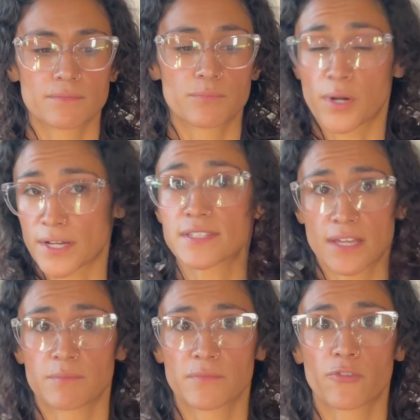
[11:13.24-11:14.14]
praise
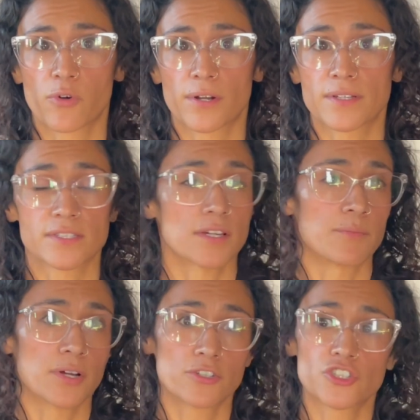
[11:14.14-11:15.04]
him for his
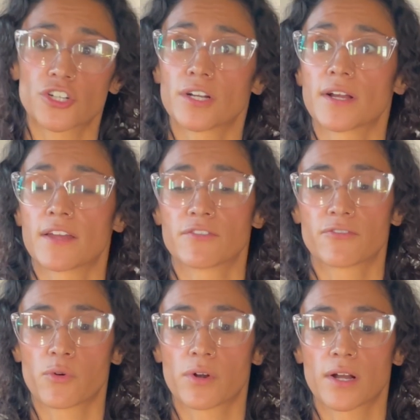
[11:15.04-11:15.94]
composure and
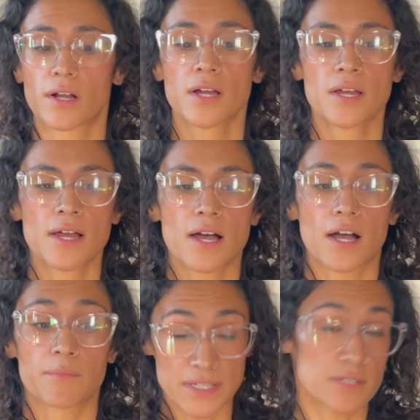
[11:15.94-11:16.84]
for
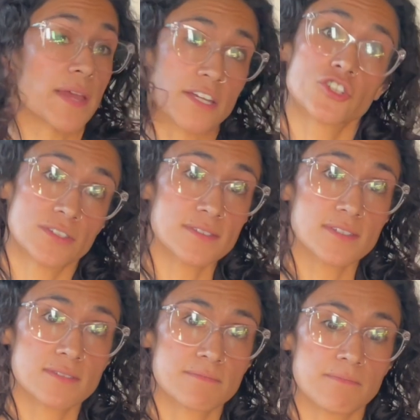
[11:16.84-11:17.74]
his
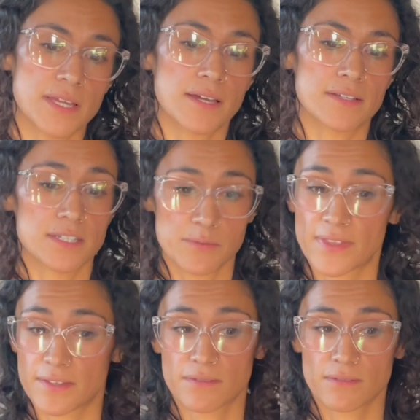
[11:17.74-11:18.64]
patience, because
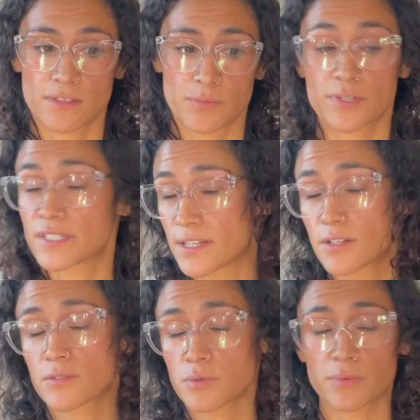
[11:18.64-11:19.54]
the
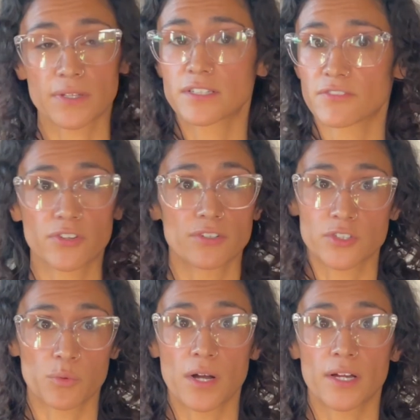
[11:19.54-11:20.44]
proceedings were really difficult
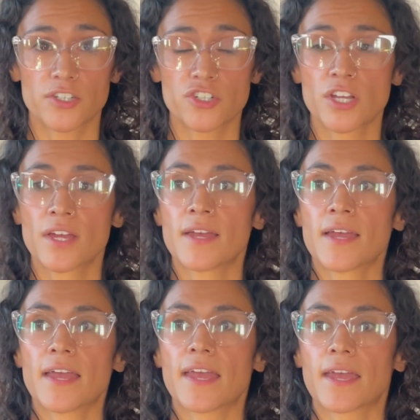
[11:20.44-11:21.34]
to watch.
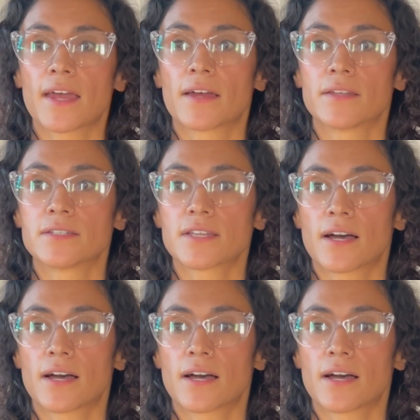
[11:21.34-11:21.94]
And